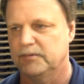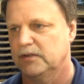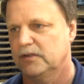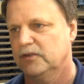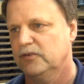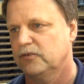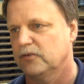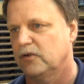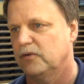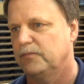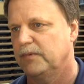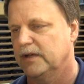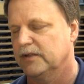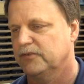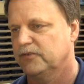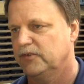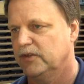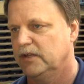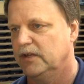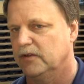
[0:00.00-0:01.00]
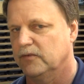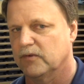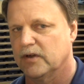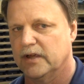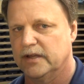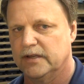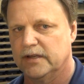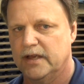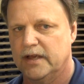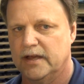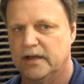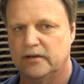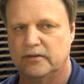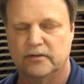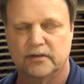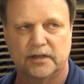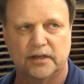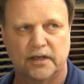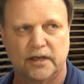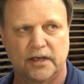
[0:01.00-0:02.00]
but this is all about seeding right now,
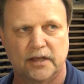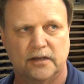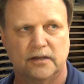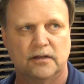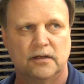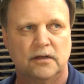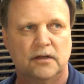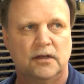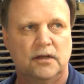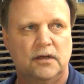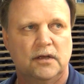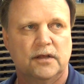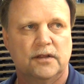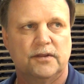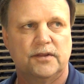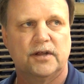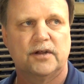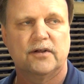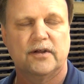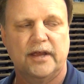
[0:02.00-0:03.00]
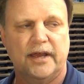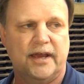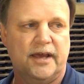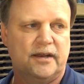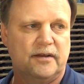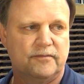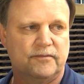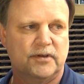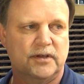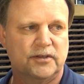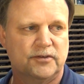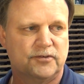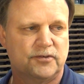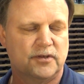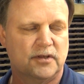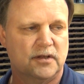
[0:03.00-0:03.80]
and, and they're ahead of us.